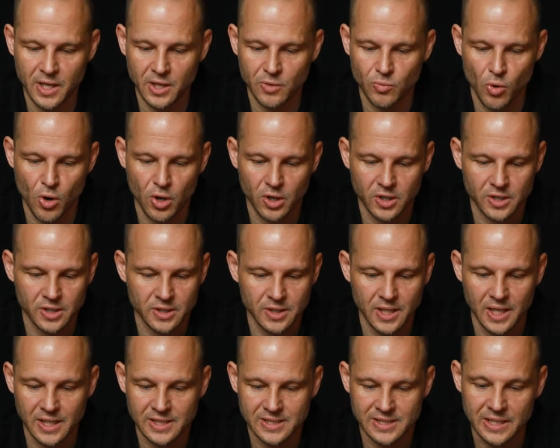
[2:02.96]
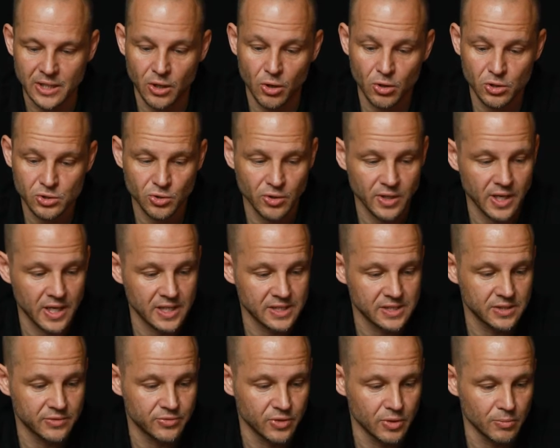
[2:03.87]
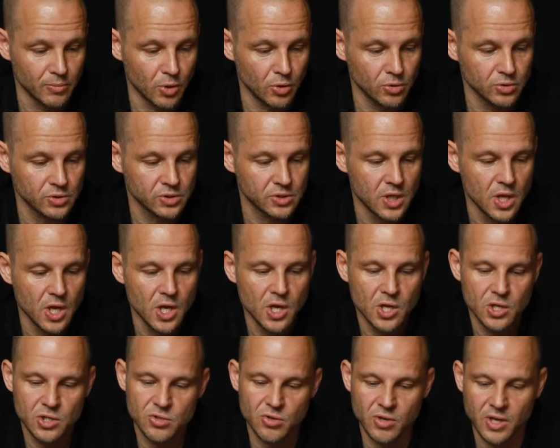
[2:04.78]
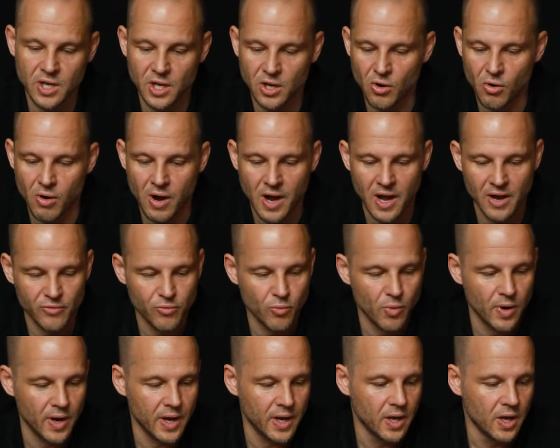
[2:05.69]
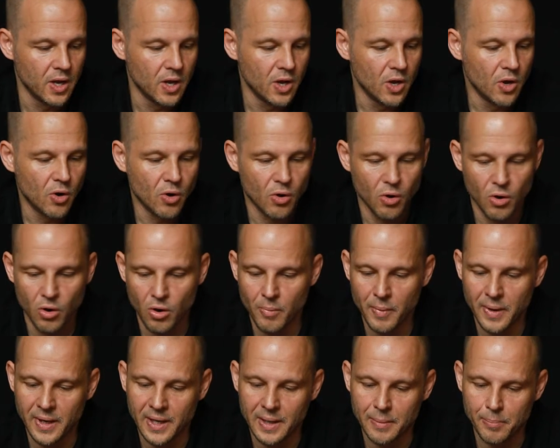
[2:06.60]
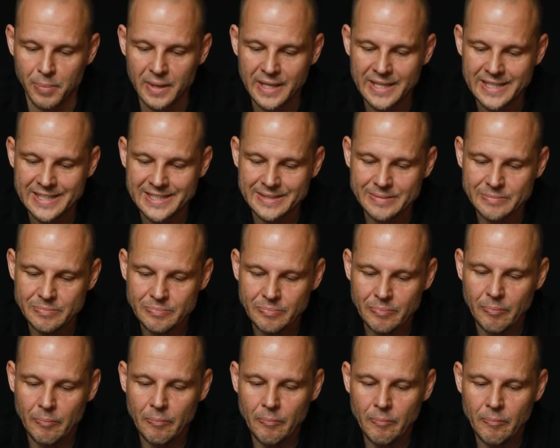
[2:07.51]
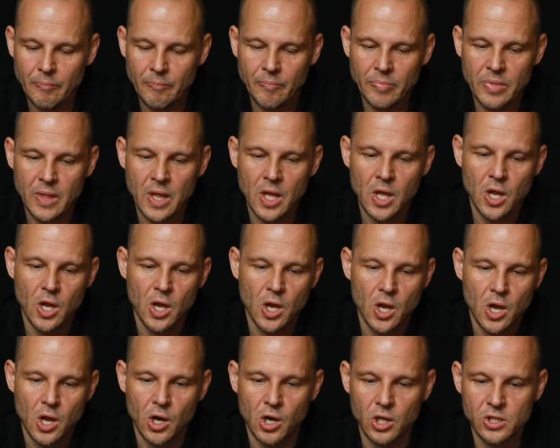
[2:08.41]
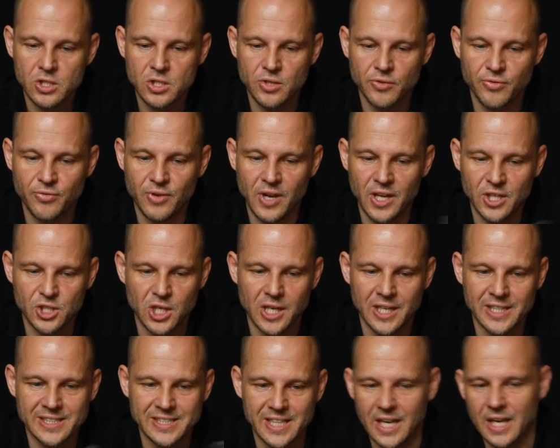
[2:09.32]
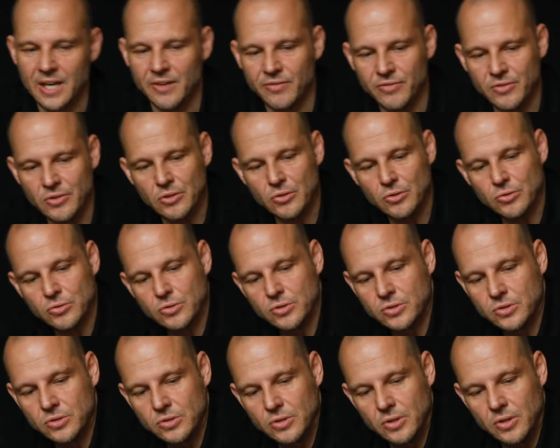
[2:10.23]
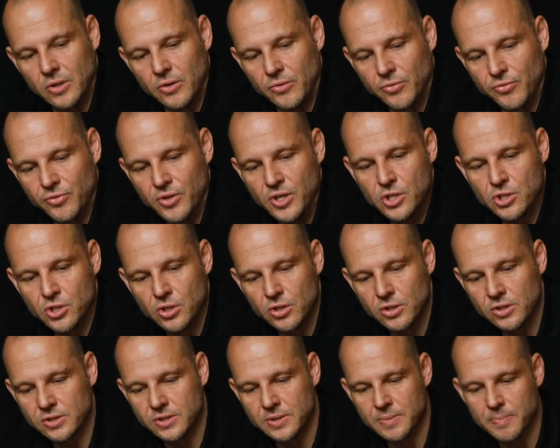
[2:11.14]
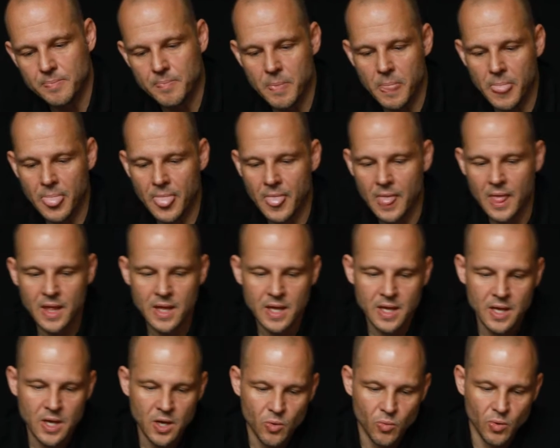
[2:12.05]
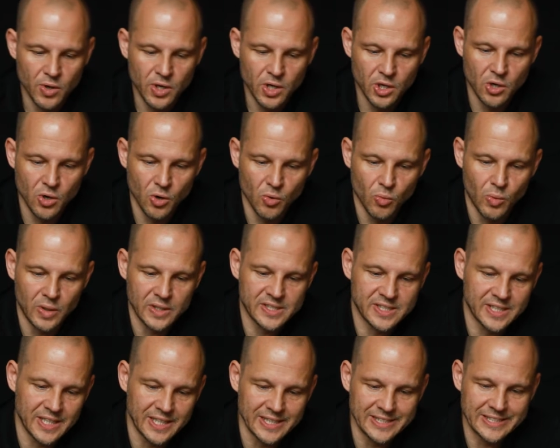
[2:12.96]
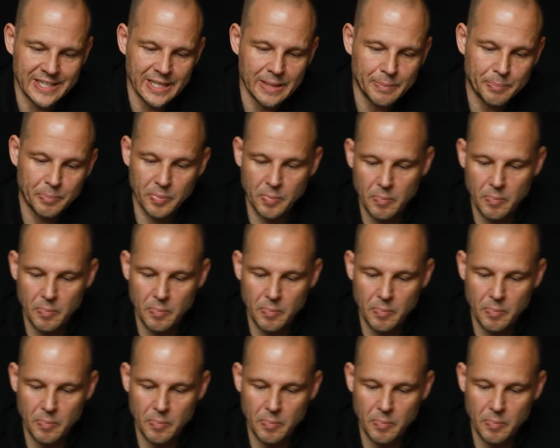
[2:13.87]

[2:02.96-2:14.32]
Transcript: it work nicely. Also it has different modes, so you can go halfway or make it blink. Lots of flashlights have those features. When you go one size up,